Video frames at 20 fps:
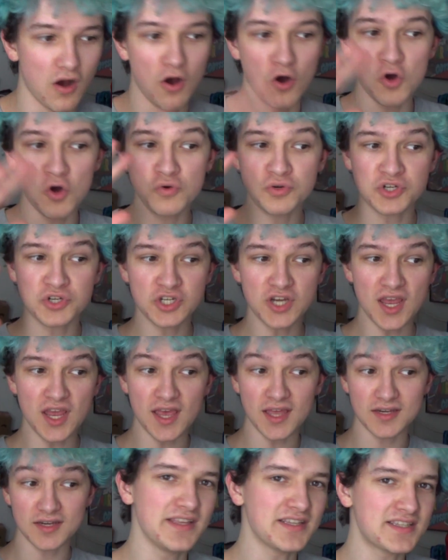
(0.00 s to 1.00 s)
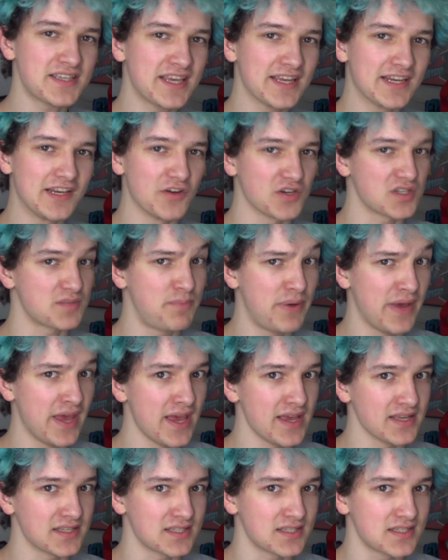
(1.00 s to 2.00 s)
Oh shit, this kid looks
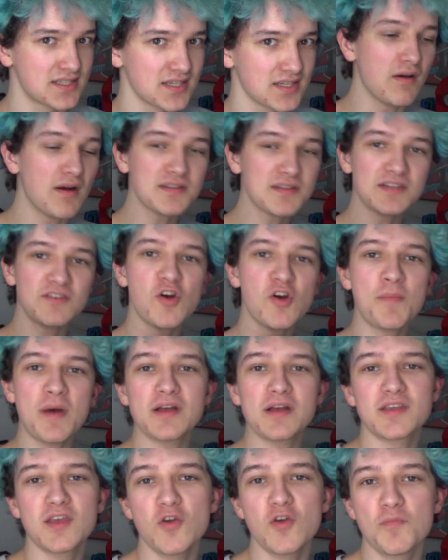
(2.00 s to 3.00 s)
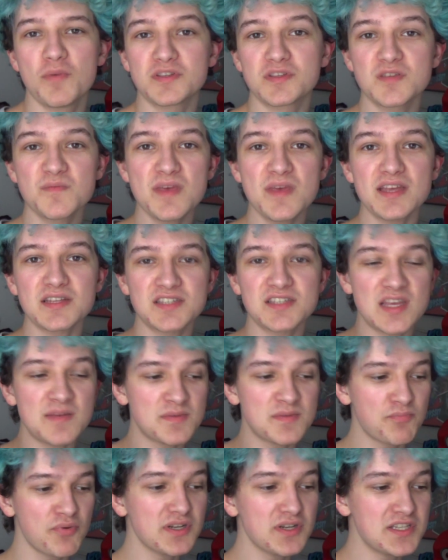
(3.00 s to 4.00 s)
pissed. Now, I don't know about you, but to me it
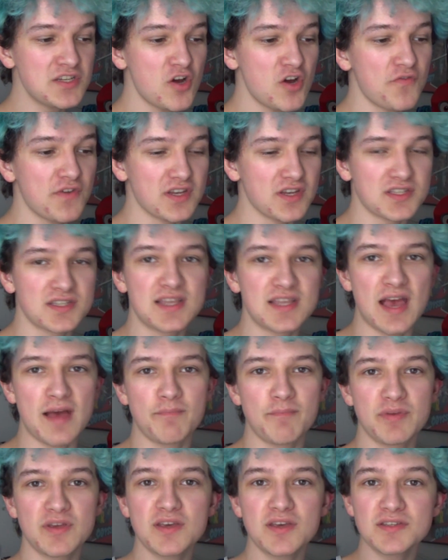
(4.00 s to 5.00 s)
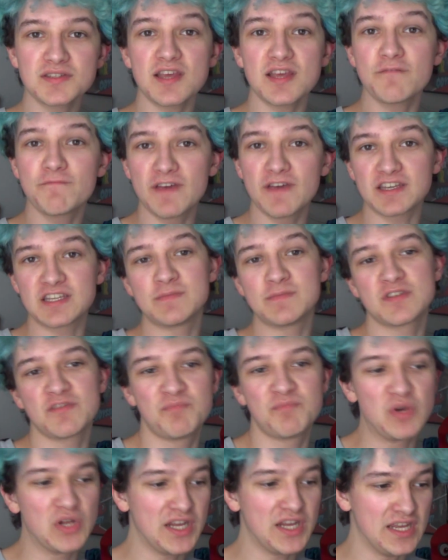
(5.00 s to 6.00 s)
seems pretty obvious that because they're victims
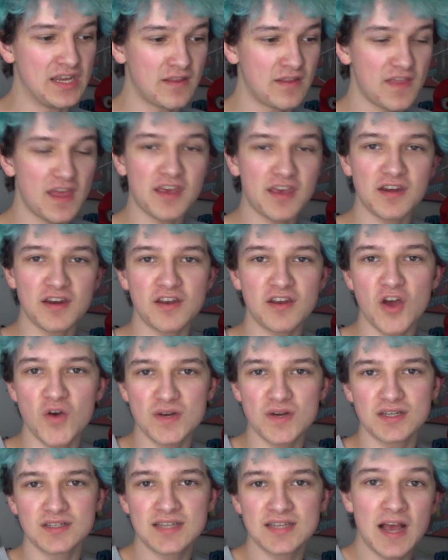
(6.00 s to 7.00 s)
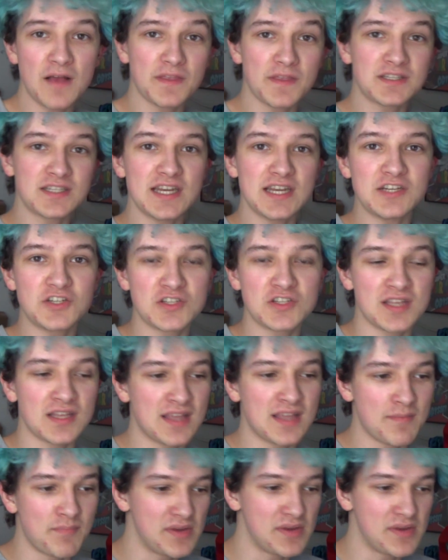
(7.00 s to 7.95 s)
of bullying, they're gonna go and tell the teachers that they're